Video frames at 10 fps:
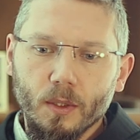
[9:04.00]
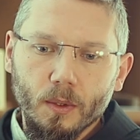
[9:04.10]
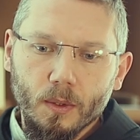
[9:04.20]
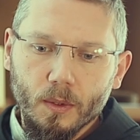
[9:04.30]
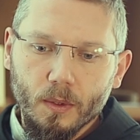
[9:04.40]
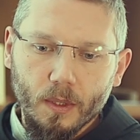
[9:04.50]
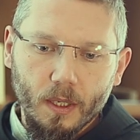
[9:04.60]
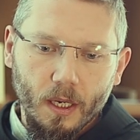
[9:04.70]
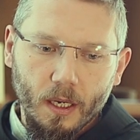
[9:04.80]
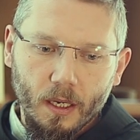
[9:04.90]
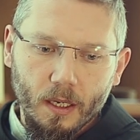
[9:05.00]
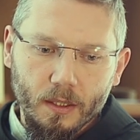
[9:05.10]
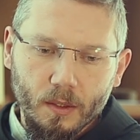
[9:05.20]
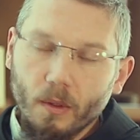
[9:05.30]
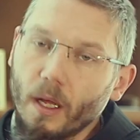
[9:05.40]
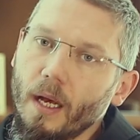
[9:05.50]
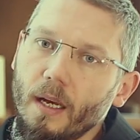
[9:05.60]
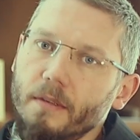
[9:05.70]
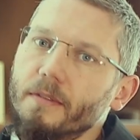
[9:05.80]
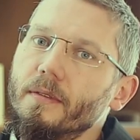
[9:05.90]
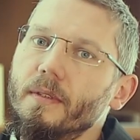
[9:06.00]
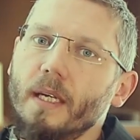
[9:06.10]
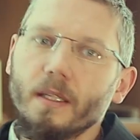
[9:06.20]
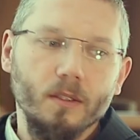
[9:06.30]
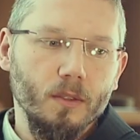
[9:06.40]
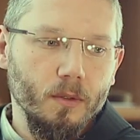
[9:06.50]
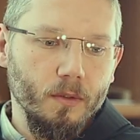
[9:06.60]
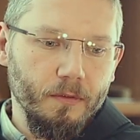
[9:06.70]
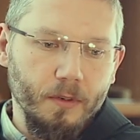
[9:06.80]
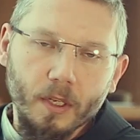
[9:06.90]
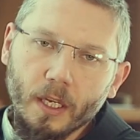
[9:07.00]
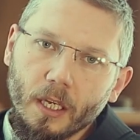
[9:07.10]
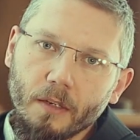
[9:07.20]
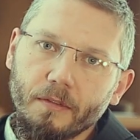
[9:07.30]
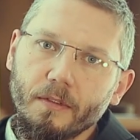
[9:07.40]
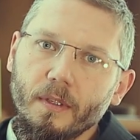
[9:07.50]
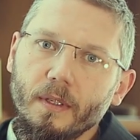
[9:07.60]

to love, than to forgive,